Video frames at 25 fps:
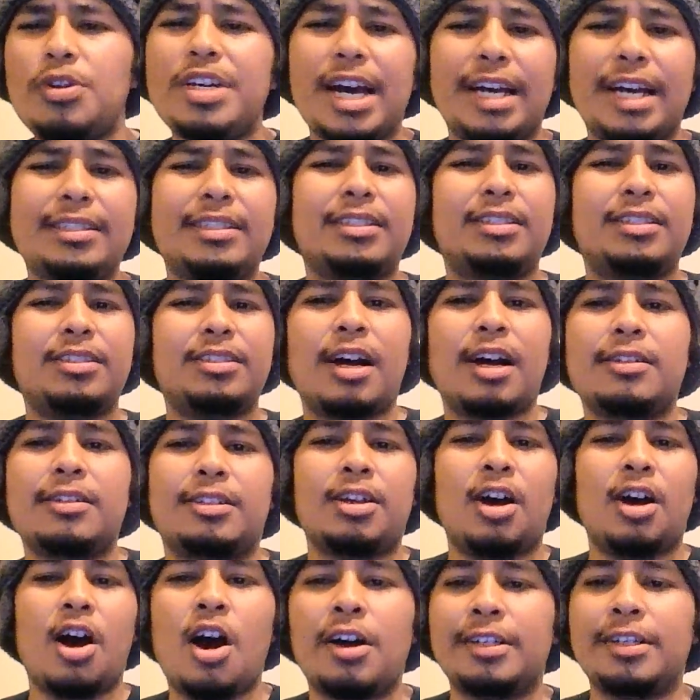guys'
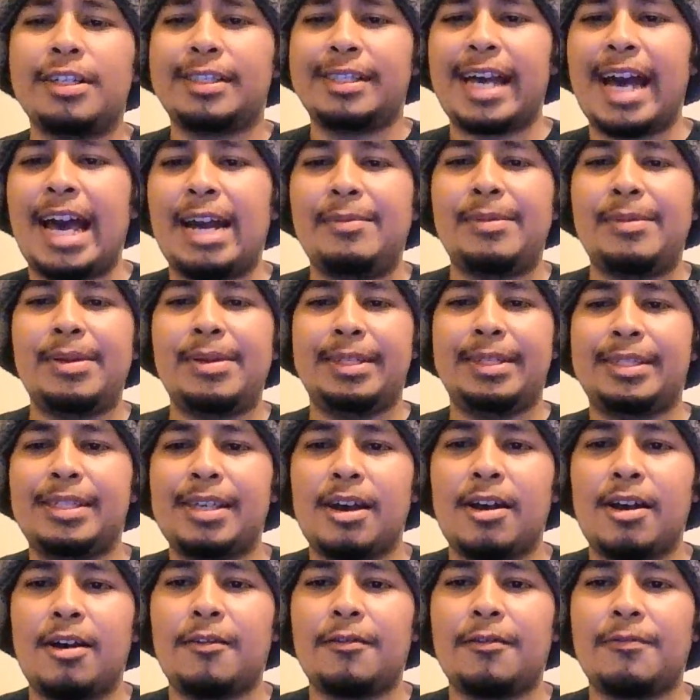thoughts on this anime
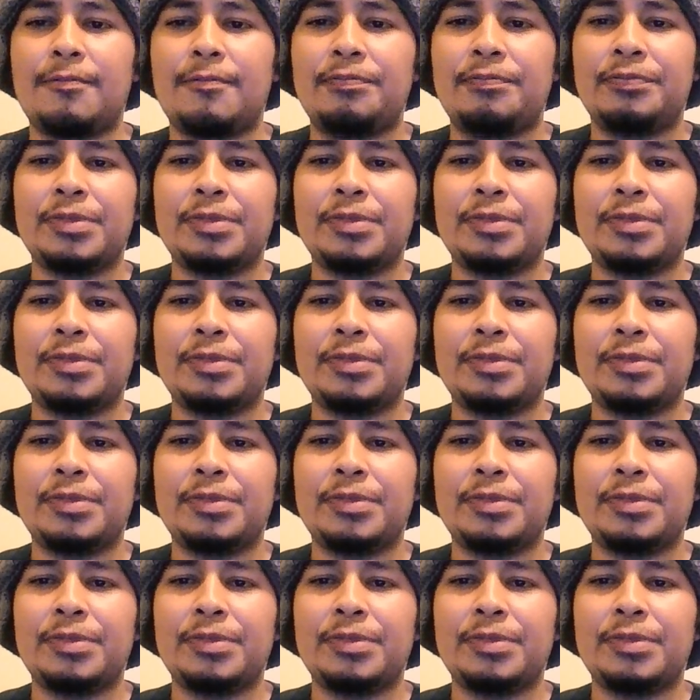itself?